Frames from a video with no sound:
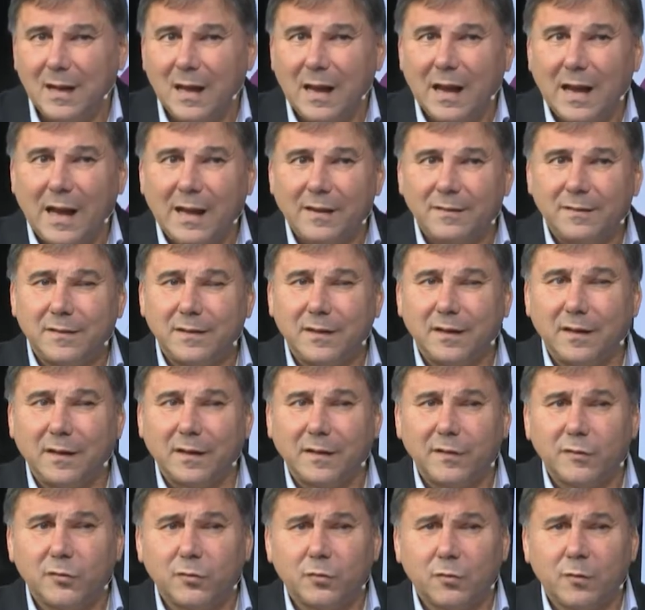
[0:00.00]
And
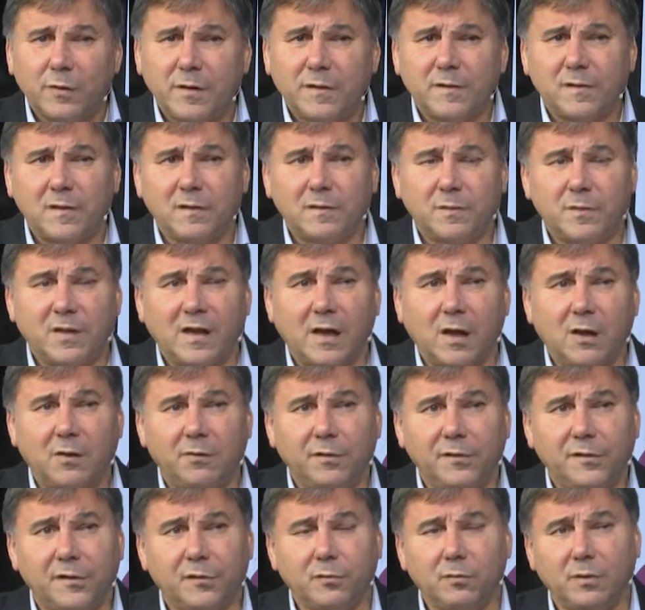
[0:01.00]
historians and
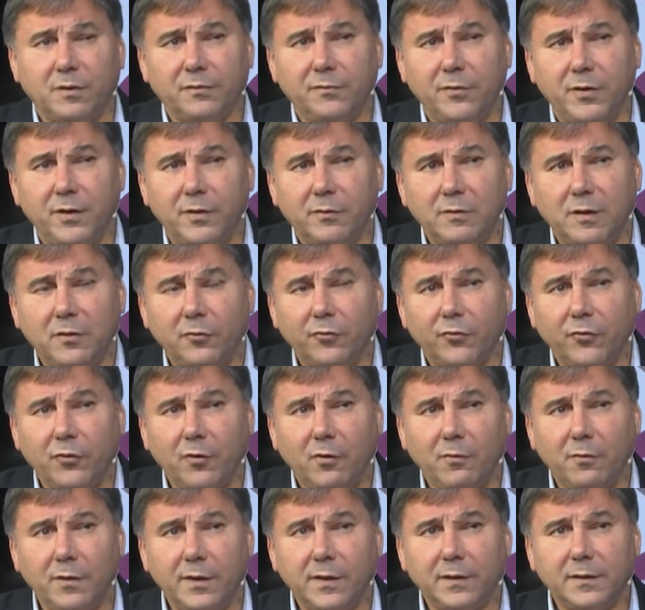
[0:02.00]
psychologists were very well
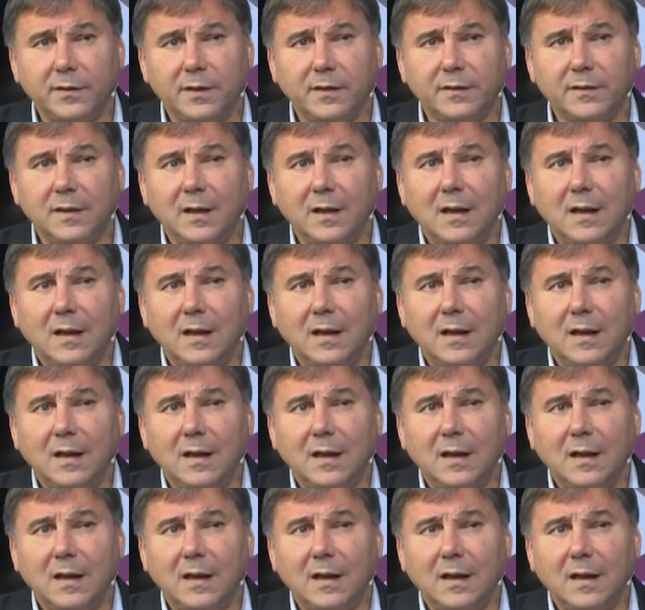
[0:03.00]
showing that